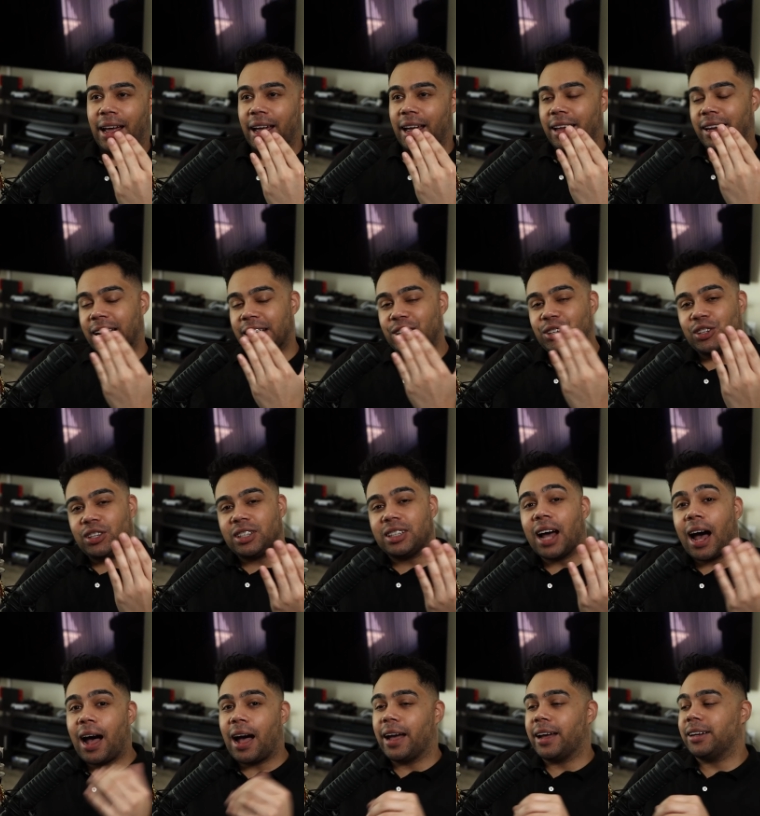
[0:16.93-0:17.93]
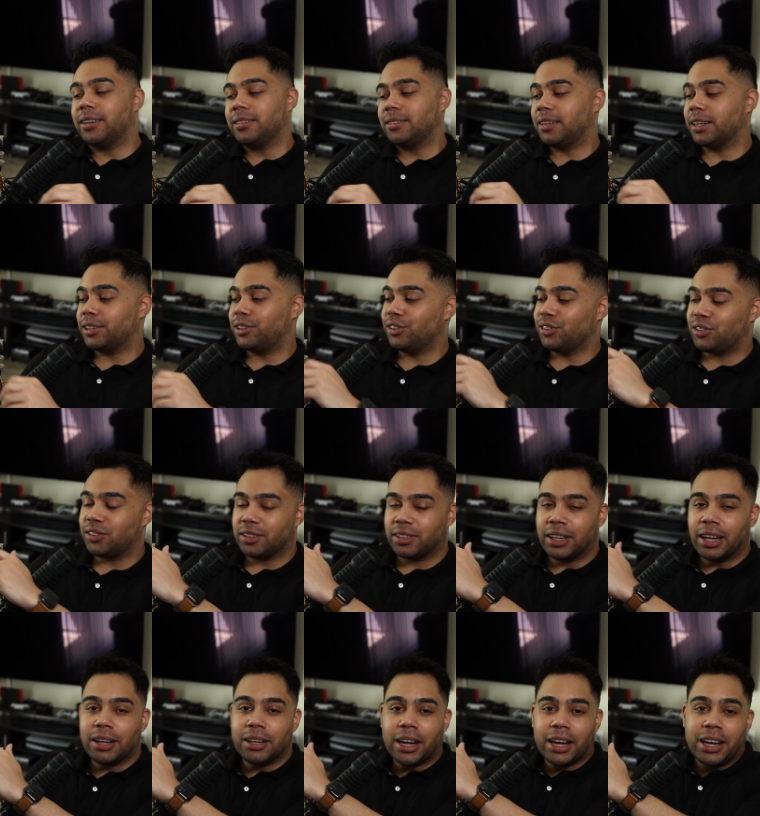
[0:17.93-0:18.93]
and they just die. They just
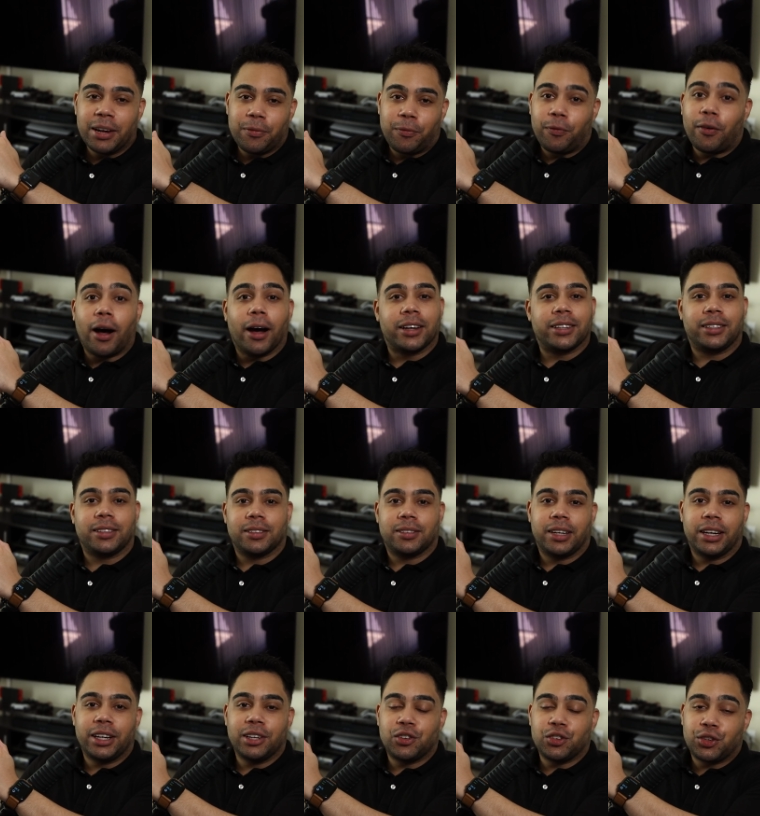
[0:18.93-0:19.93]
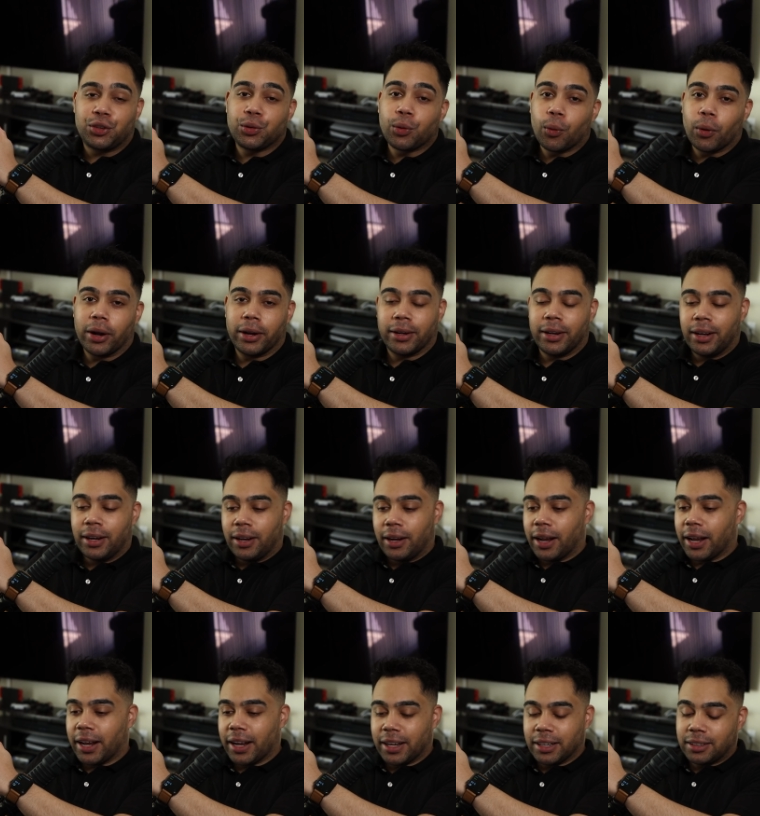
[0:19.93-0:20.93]
get, they get fucked. They get destroyed.
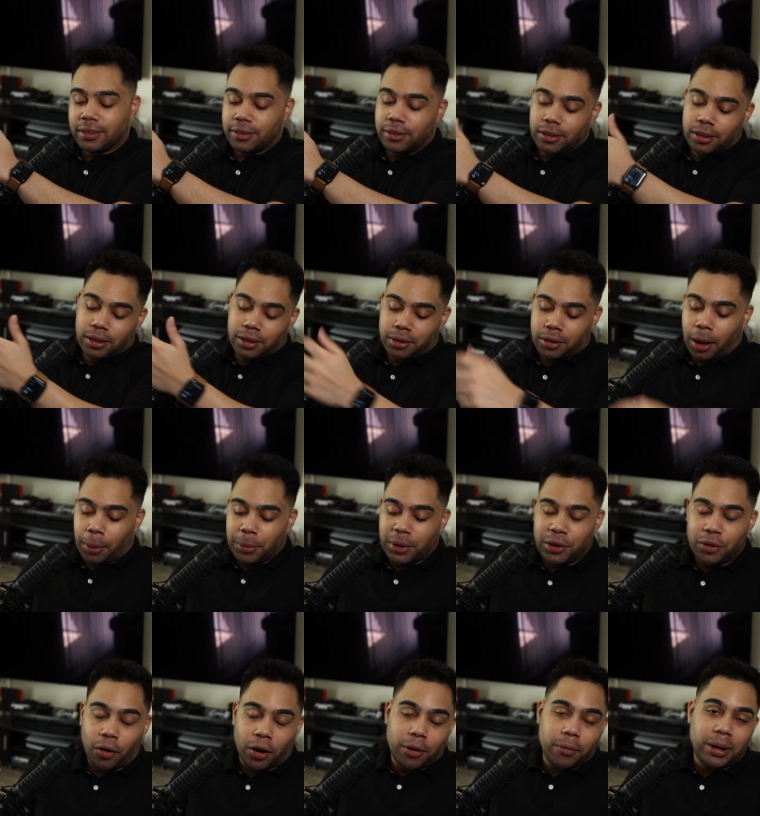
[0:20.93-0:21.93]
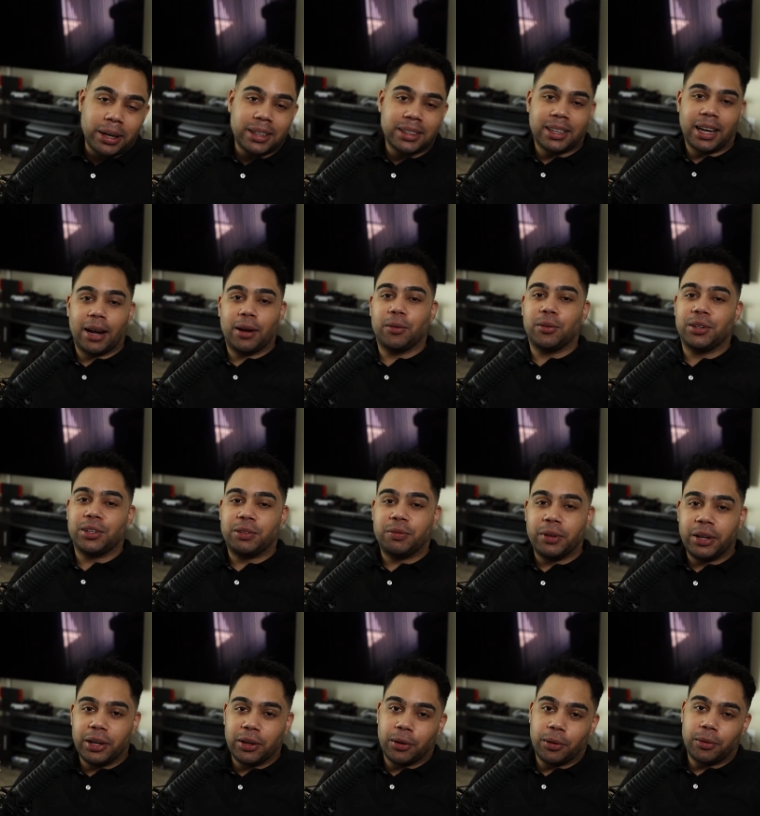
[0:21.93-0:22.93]
And eh, I mean, you already read the title of this
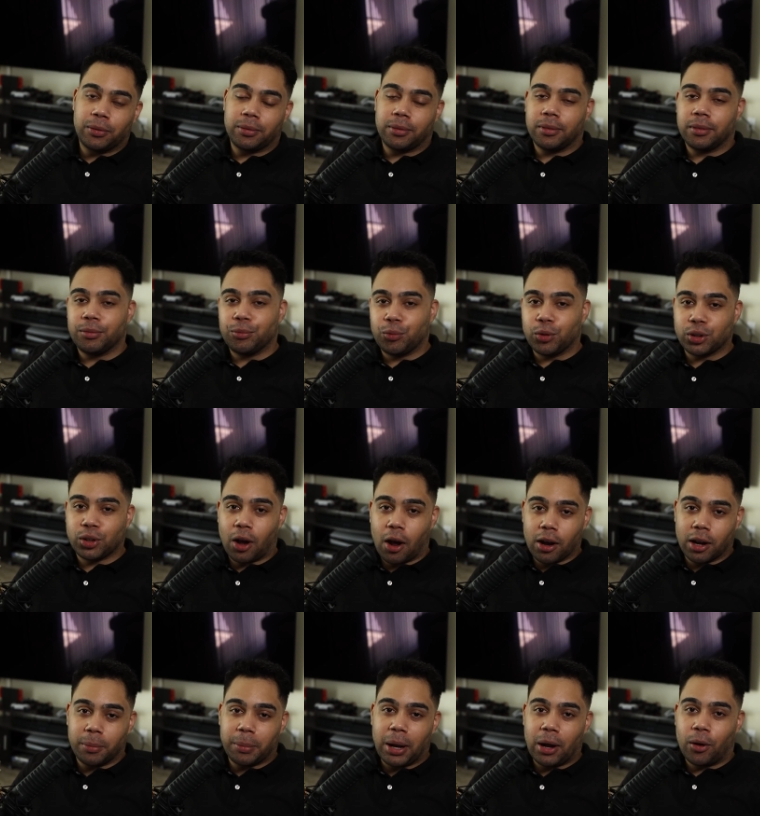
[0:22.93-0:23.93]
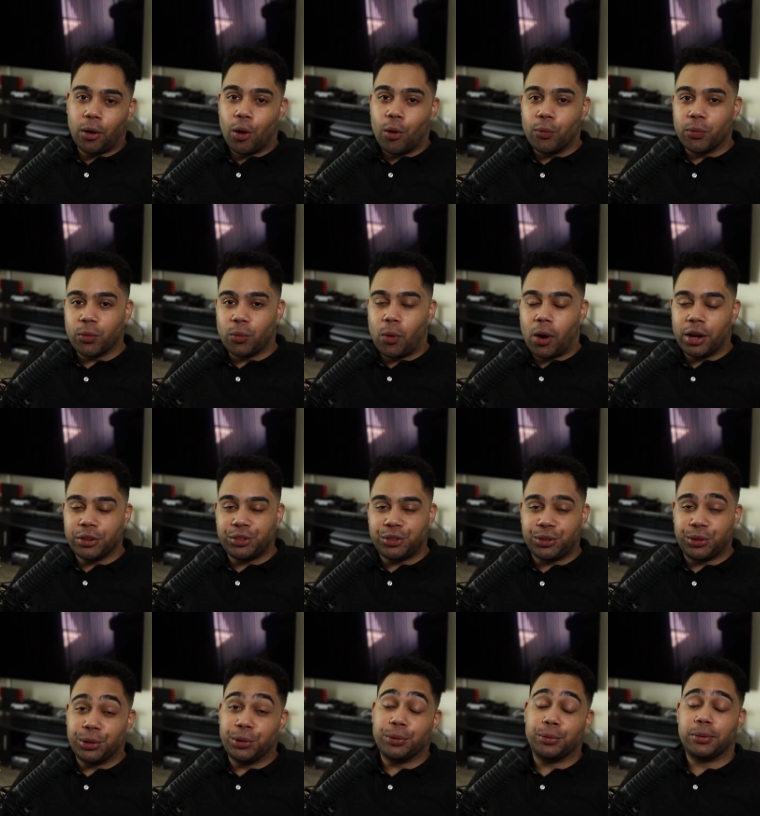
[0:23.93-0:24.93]
video. We're talking about Overwatch
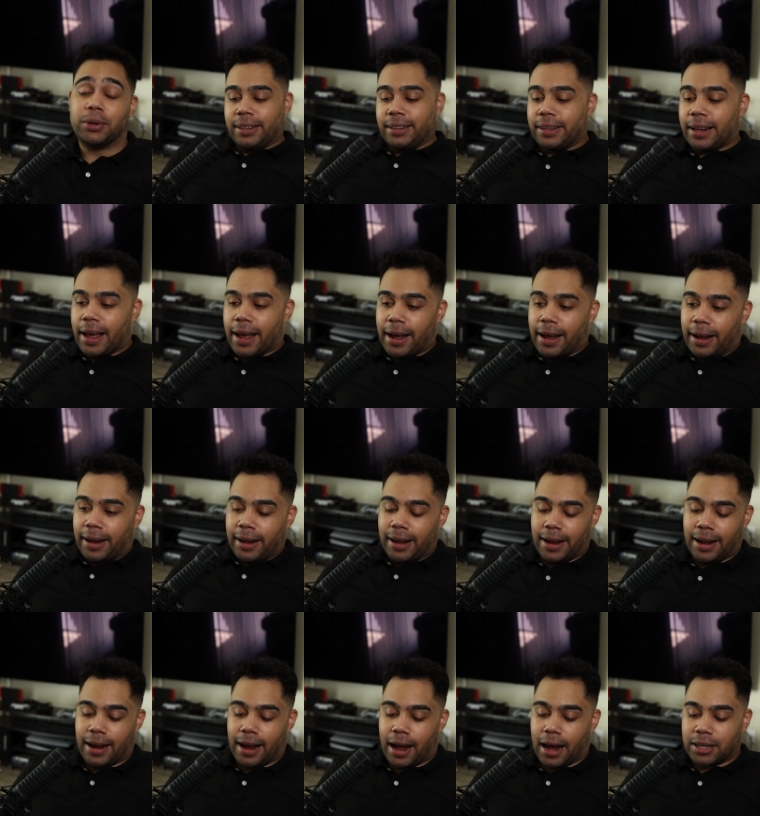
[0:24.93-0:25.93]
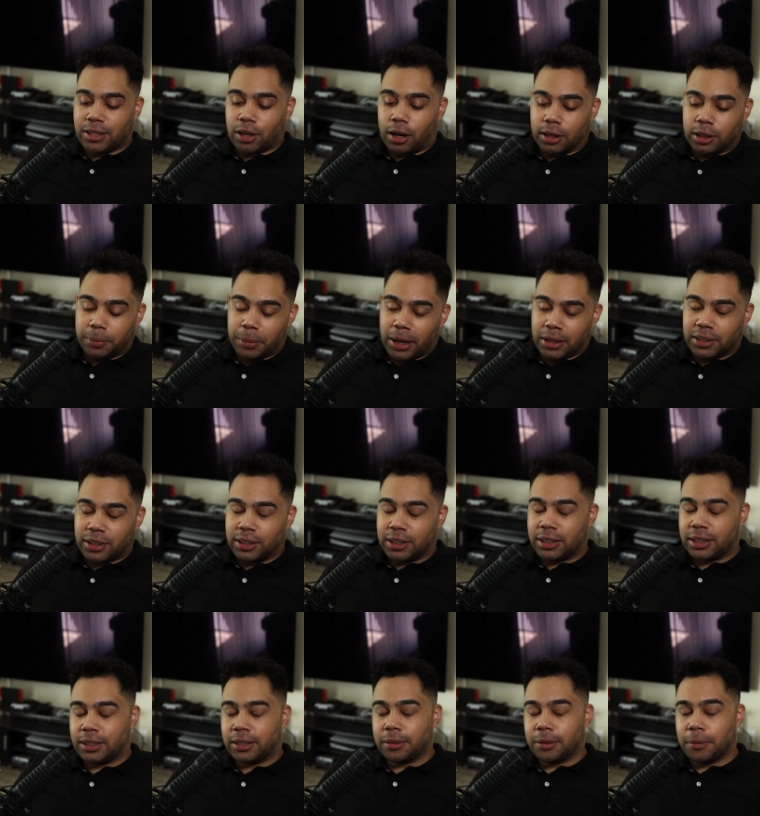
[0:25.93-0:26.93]
2. Yeah, I talked about
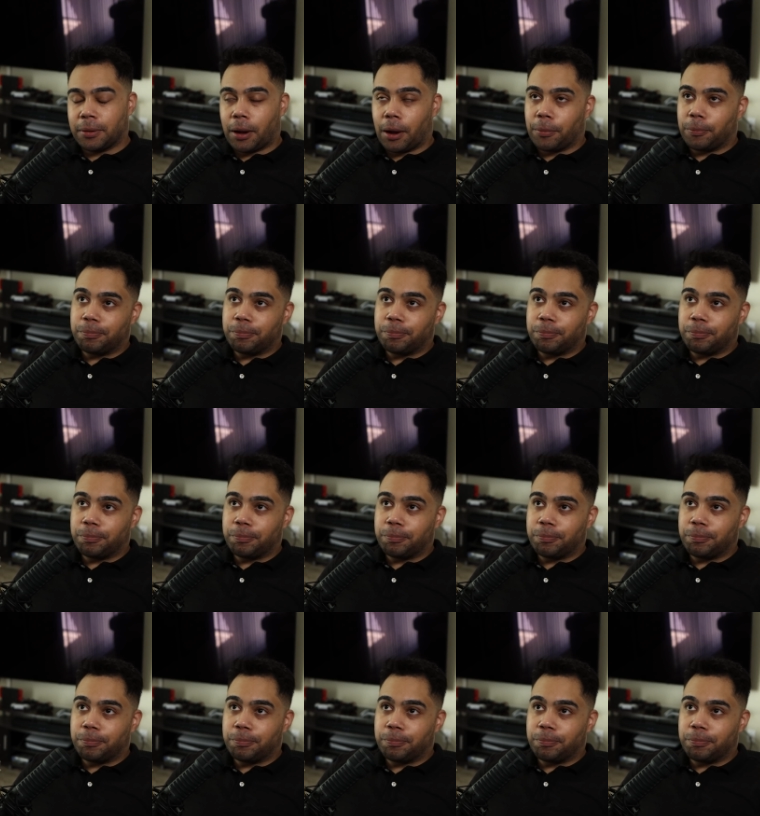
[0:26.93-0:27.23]
this uh,